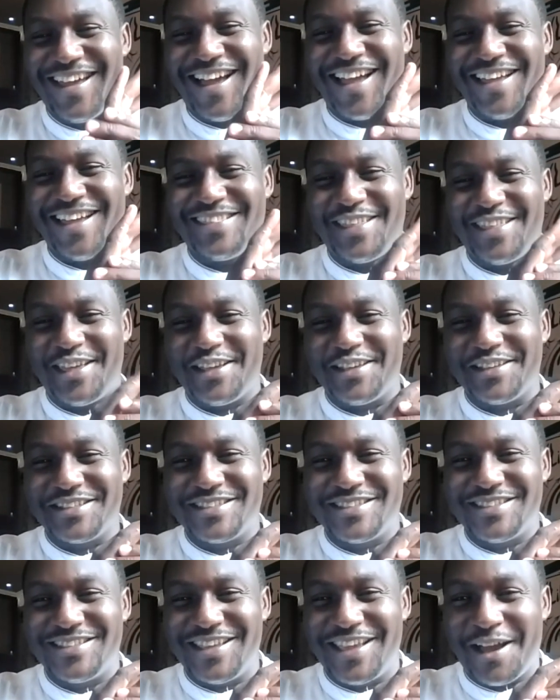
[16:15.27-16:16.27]
I think
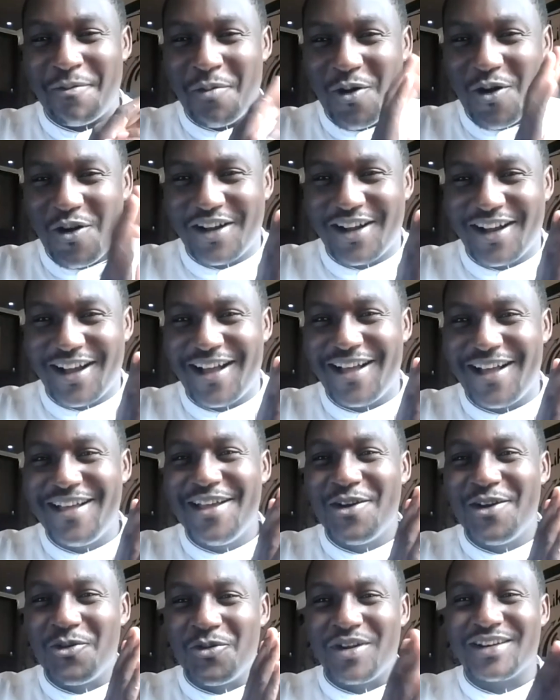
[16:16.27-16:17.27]
Siyabonga.
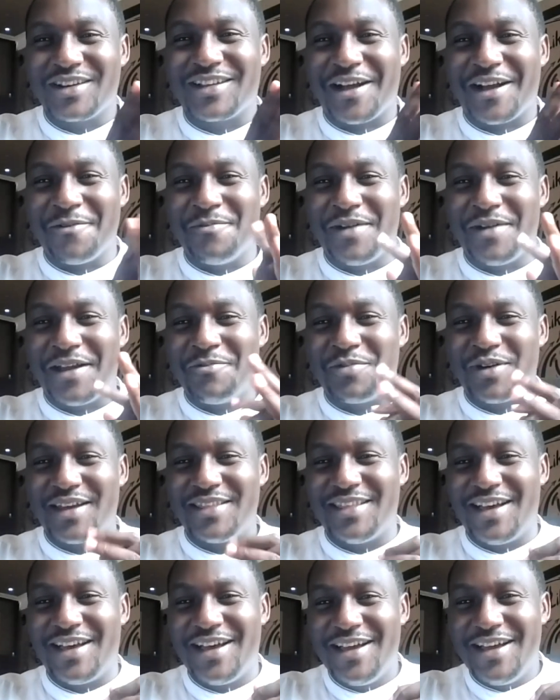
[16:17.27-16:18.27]
Welcome, my
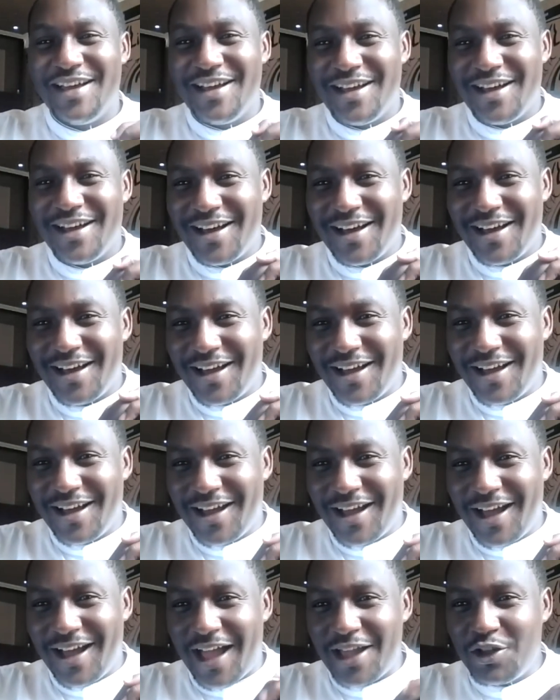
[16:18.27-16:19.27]
brother.
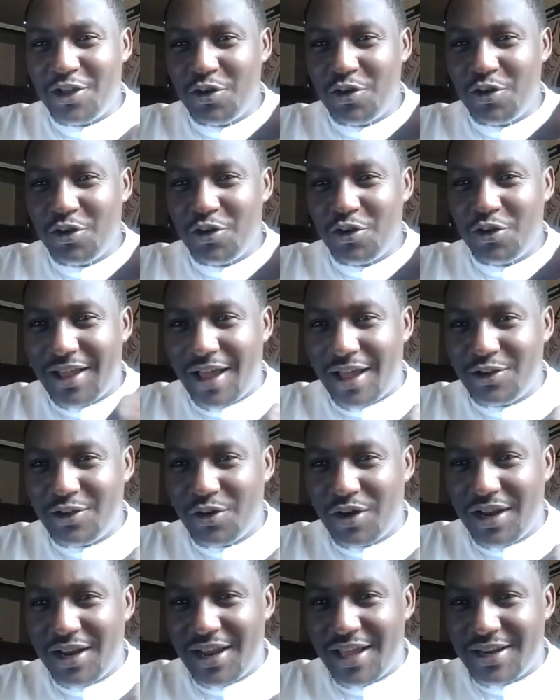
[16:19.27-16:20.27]
Are you
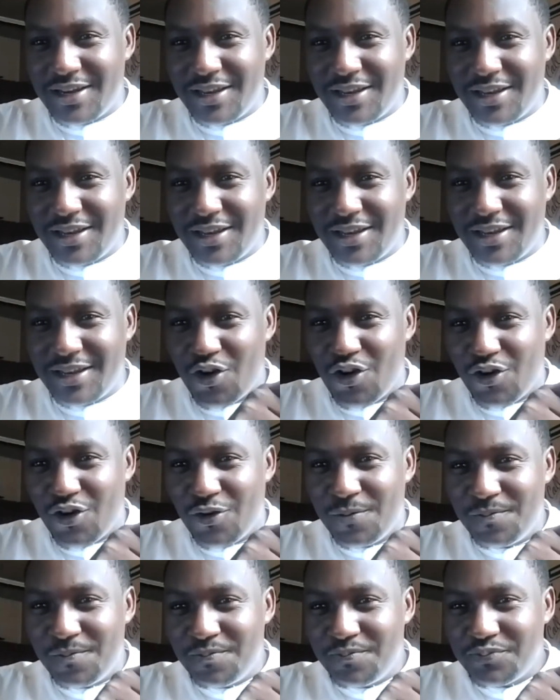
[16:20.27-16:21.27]
a lady or
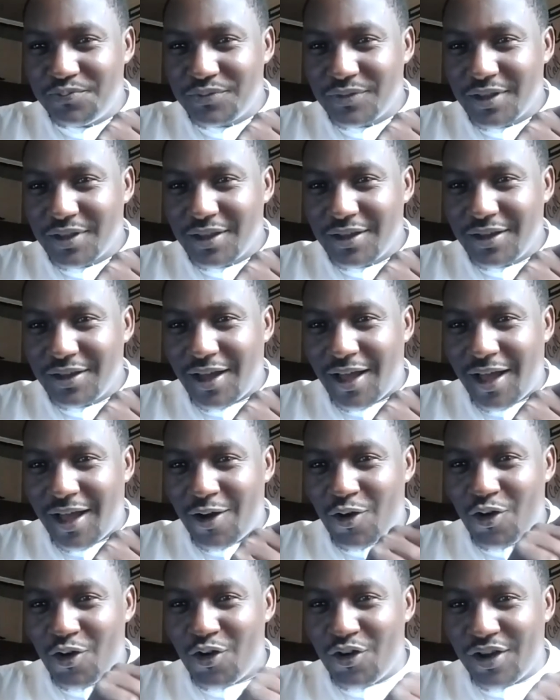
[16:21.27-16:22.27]

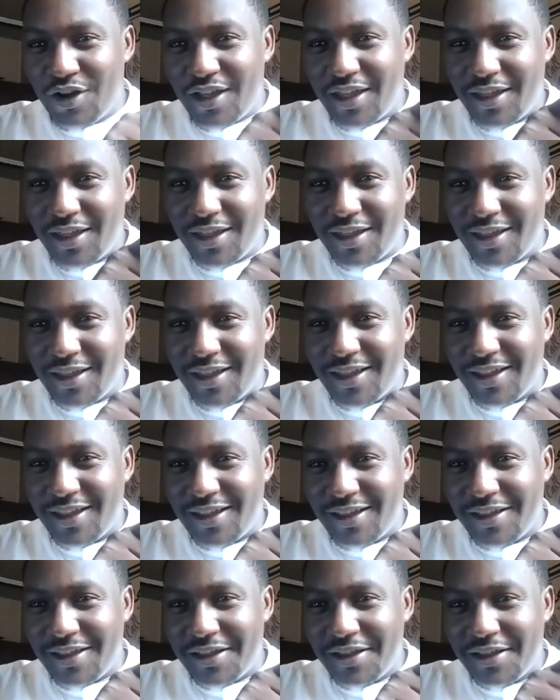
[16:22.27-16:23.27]

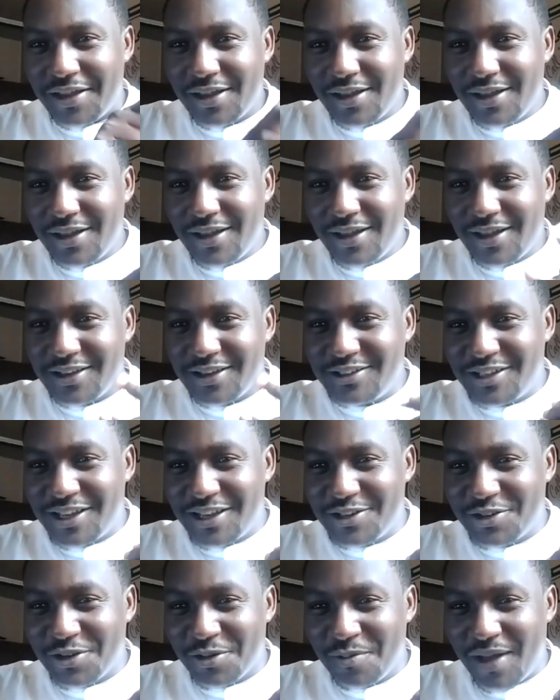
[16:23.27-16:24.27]
a
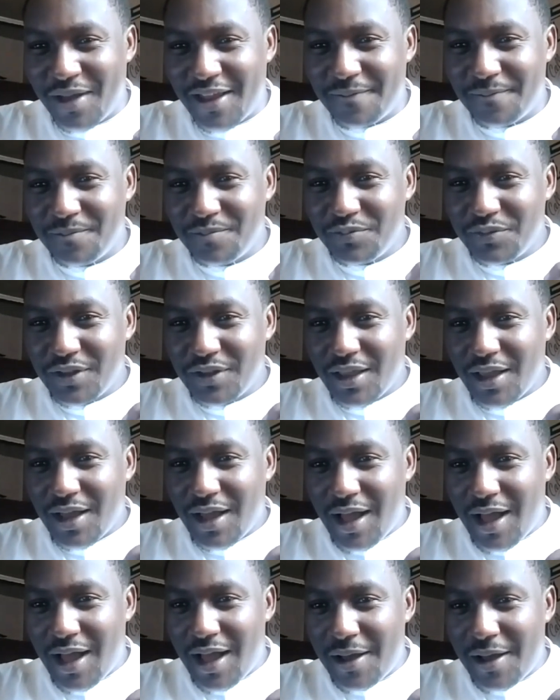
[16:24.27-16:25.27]
gentleman?
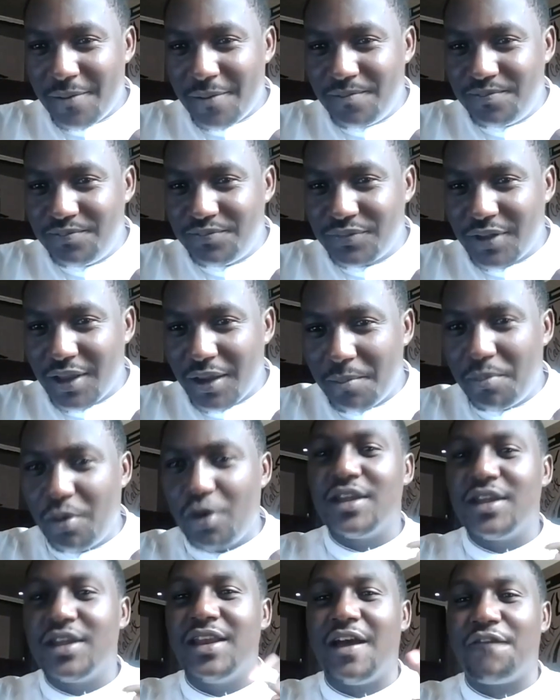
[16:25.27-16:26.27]

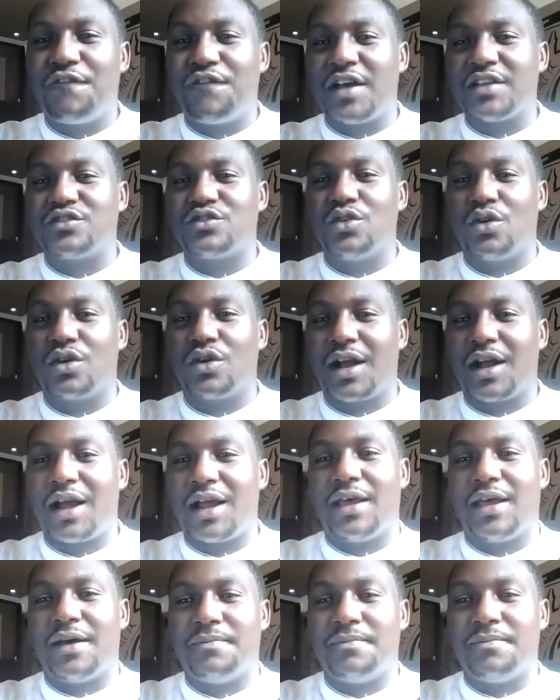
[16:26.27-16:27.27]
Burkina Faso,
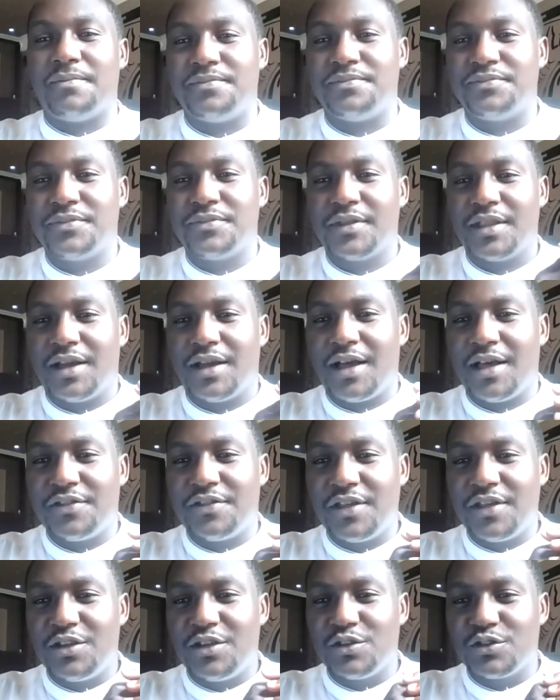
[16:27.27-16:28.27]
Kala.
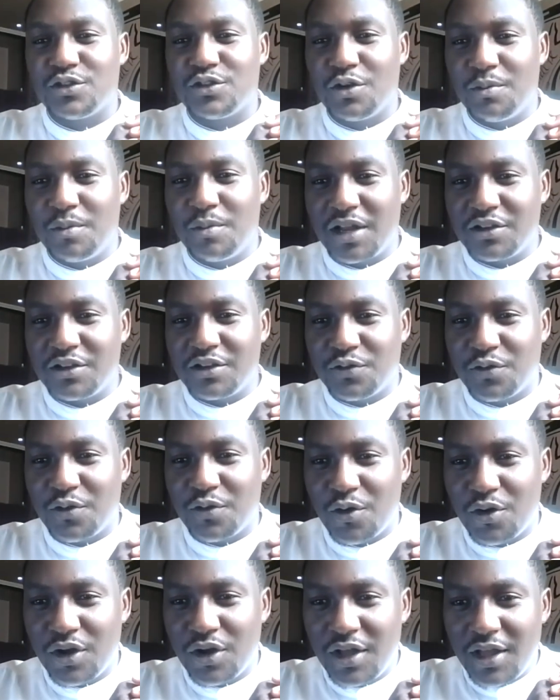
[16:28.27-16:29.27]
Thank you so much
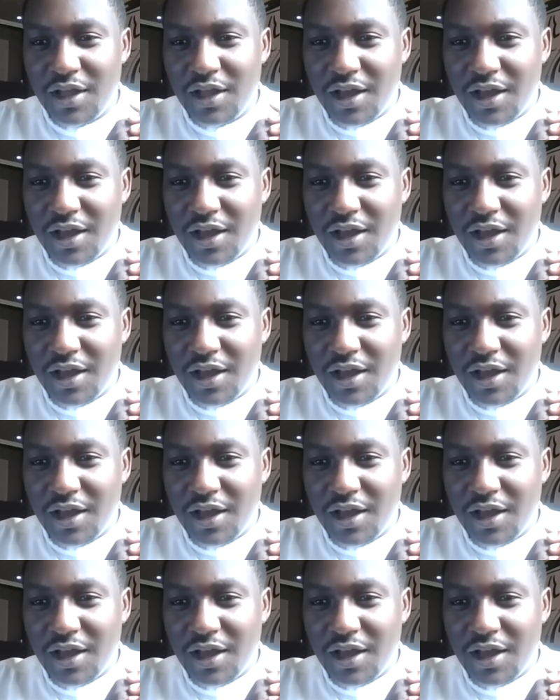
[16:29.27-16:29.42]
for